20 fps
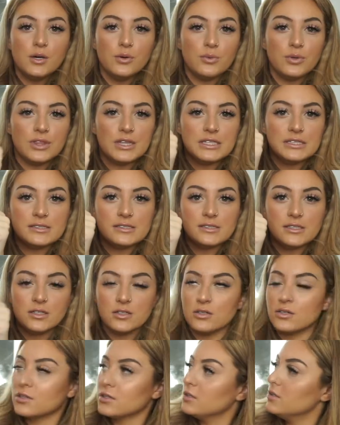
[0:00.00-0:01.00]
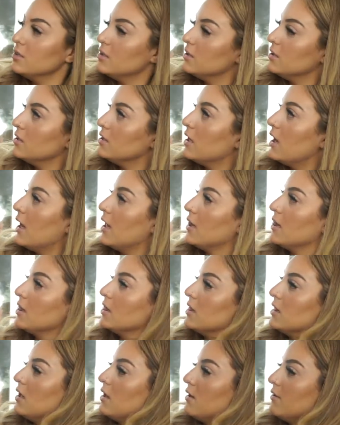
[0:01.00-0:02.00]
with this silk. I
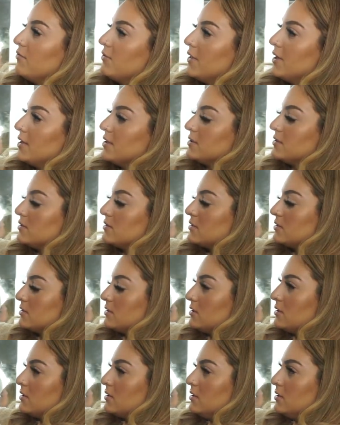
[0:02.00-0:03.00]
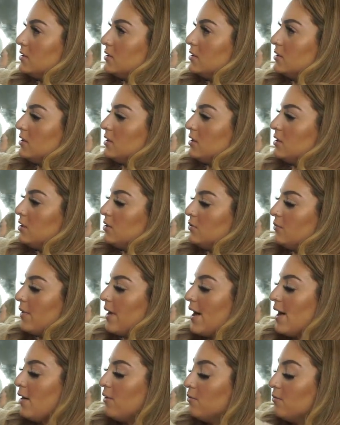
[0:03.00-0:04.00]
love this.
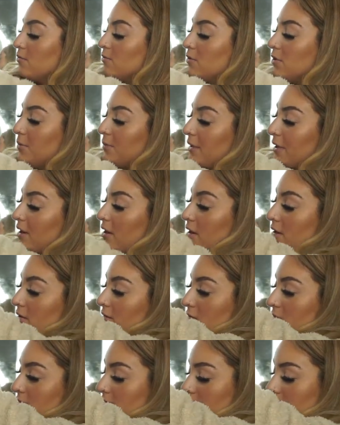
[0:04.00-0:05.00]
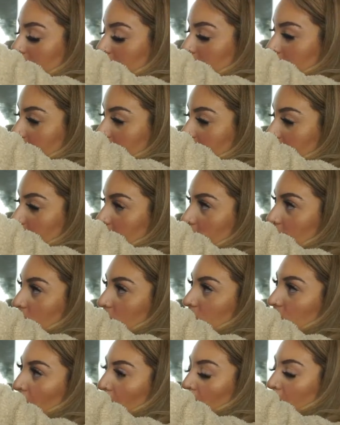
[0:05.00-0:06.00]
Wow, oh my god.
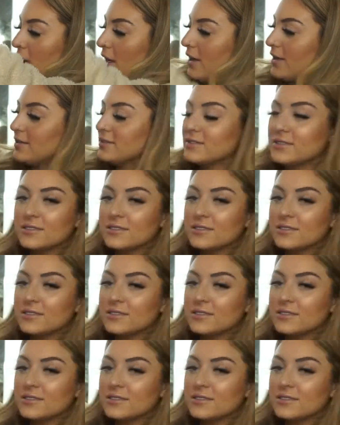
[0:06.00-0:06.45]
So nice,